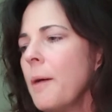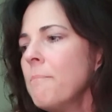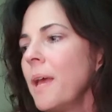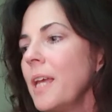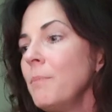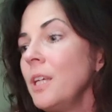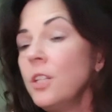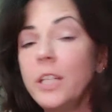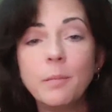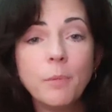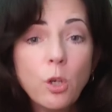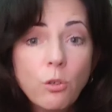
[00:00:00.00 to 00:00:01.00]
Maybe you
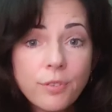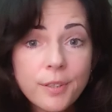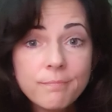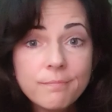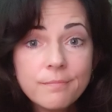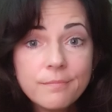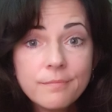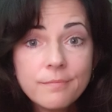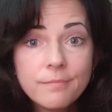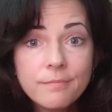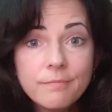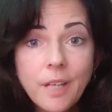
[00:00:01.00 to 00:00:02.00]
need to move.
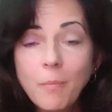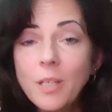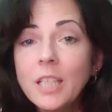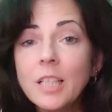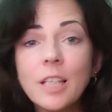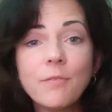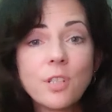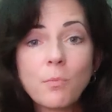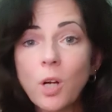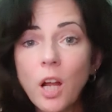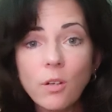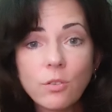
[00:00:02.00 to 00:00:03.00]
Maybe you need to live
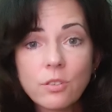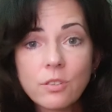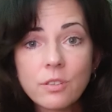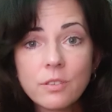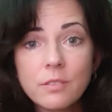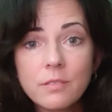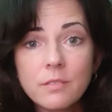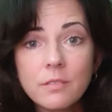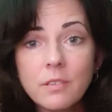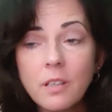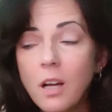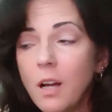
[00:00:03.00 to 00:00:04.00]
somewhere else.
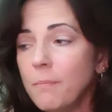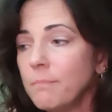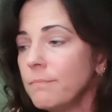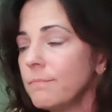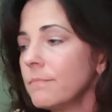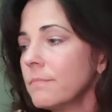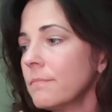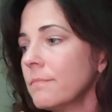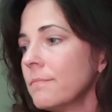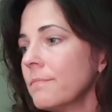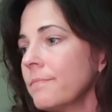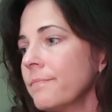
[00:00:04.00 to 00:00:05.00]
A
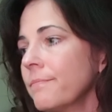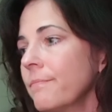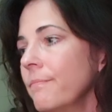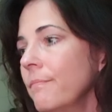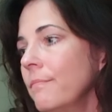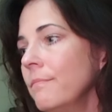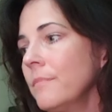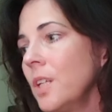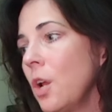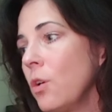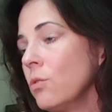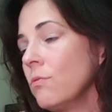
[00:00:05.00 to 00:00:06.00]

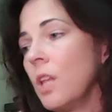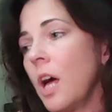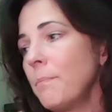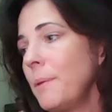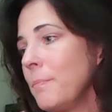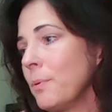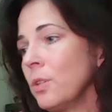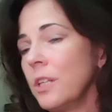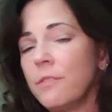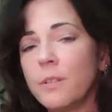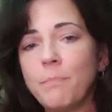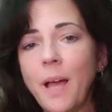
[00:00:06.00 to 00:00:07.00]
lot of people
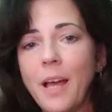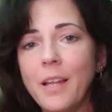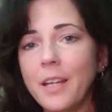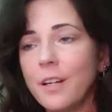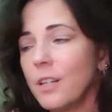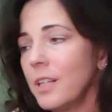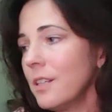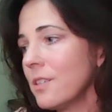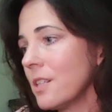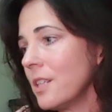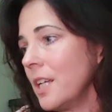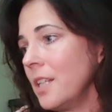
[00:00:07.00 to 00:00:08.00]
live in bad
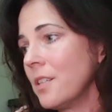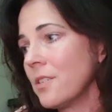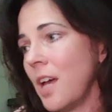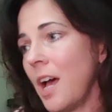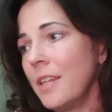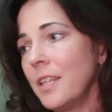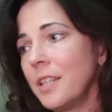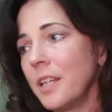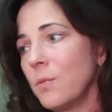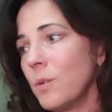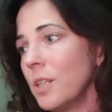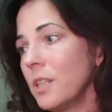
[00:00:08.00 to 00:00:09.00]
areas and they decide that they
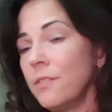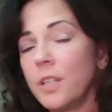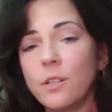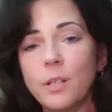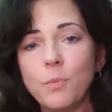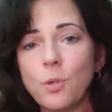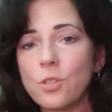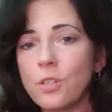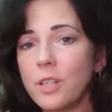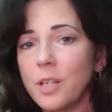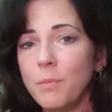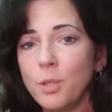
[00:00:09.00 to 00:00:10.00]
don't want to live there anymore,
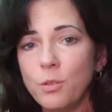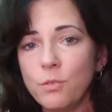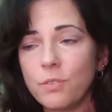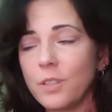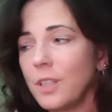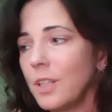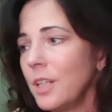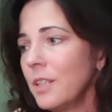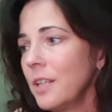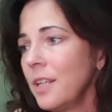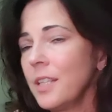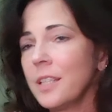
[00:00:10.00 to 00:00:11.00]
so they move.
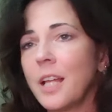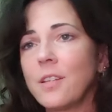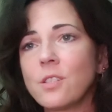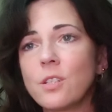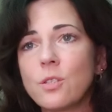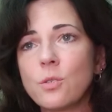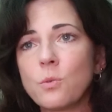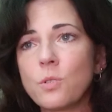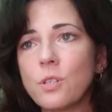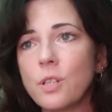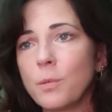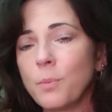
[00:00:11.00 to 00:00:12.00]
They think that's the
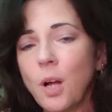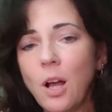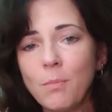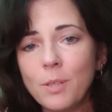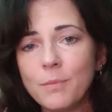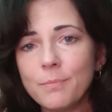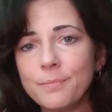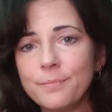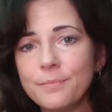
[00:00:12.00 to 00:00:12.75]
source of their problem.